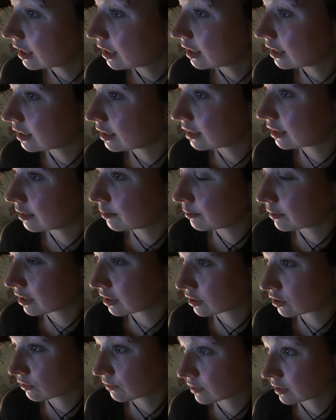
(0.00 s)

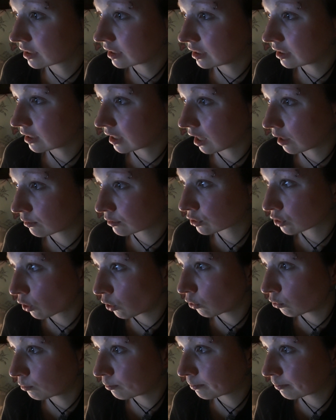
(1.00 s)
Because obviously I was
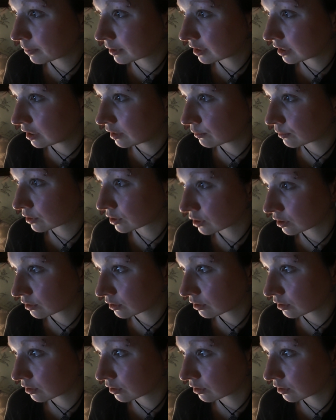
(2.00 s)
home, but he was